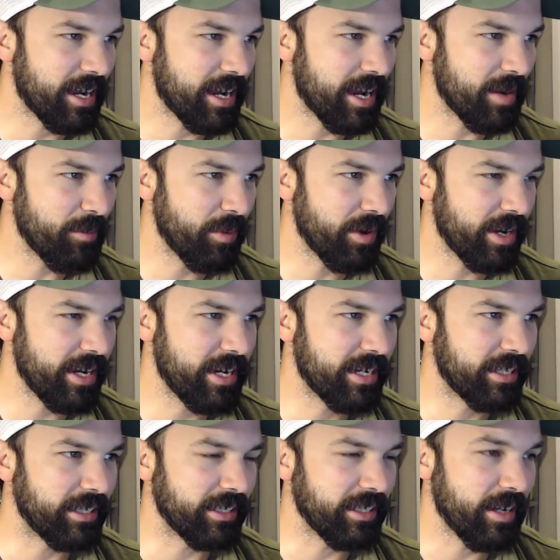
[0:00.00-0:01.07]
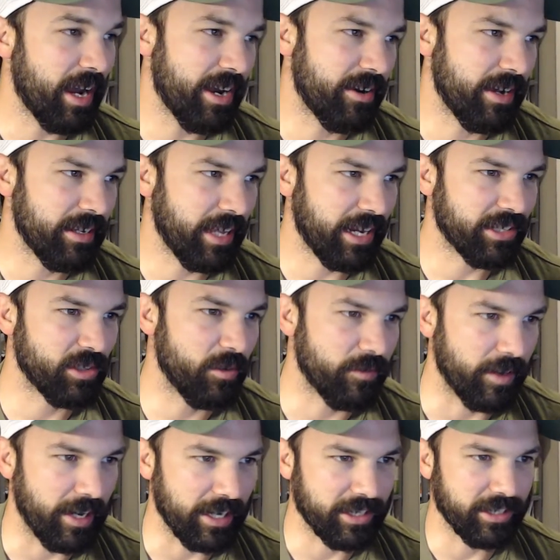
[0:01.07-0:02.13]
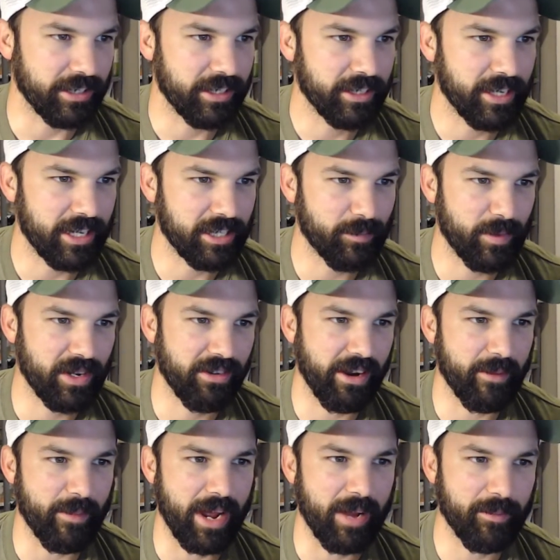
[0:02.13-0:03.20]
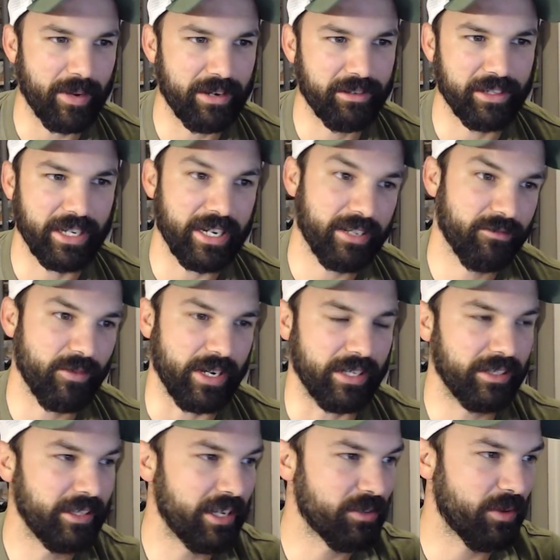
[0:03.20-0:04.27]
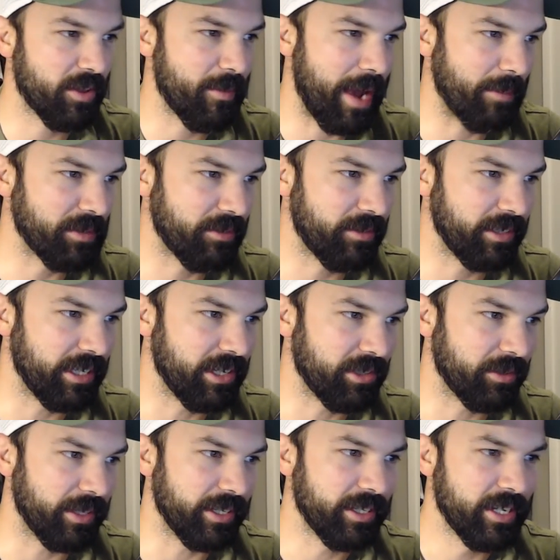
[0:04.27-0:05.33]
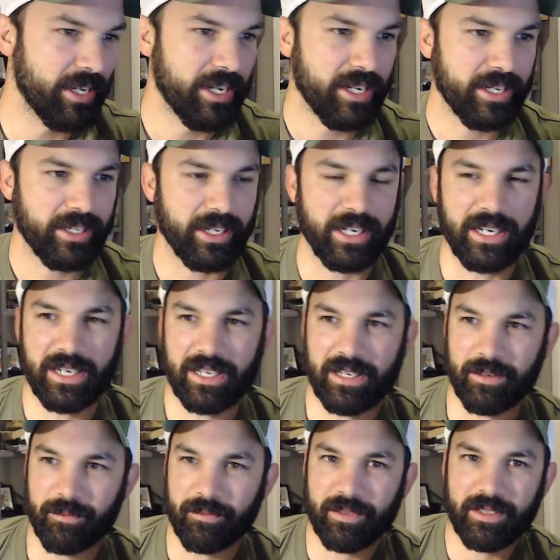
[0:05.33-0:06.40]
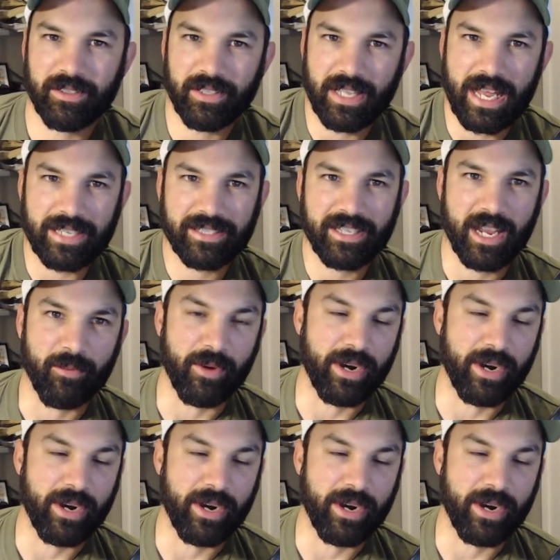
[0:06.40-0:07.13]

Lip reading: I'm pretty I don't know, I like it so far. Actually, it's been a great map. I really like. Well, it's one of the maps I really enjoyed last time